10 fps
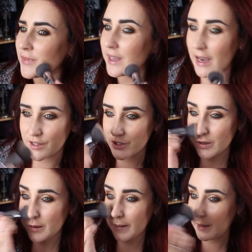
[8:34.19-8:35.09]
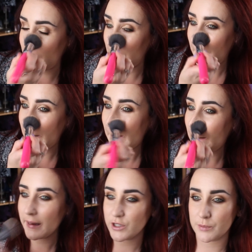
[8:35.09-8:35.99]
Yeah, straight away
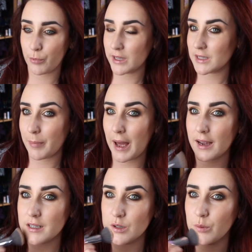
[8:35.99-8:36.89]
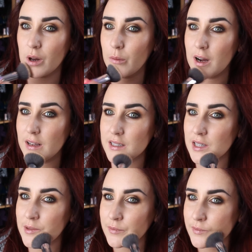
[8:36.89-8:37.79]
it just brings it back to what it
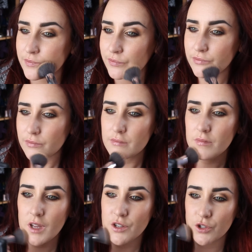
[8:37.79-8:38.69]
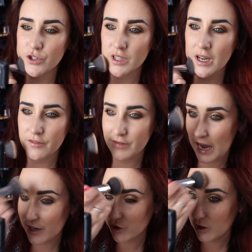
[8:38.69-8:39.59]
was. So it's just kind of
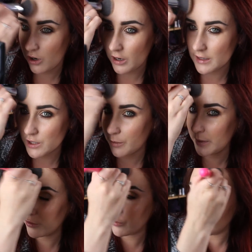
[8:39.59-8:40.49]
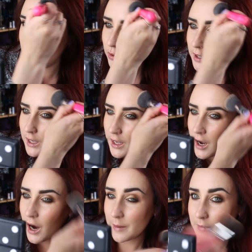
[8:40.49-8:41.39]
natural oils coming through.
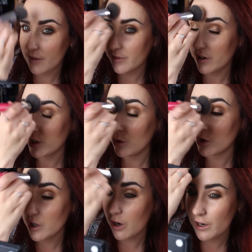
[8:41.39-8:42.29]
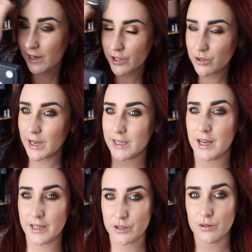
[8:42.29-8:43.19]
I'm not very hugely oily. I
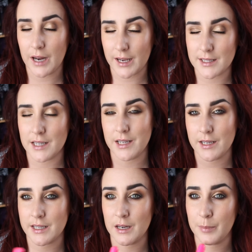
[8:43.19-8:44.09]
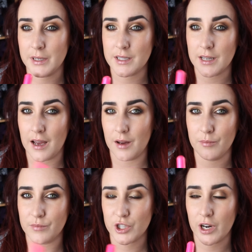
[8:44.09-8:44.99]
do like I said, tend to get a bit
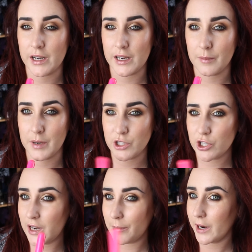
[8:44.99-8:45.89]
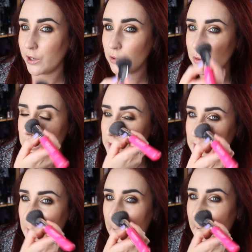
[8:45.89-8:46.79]
shiny on my chin and my nose.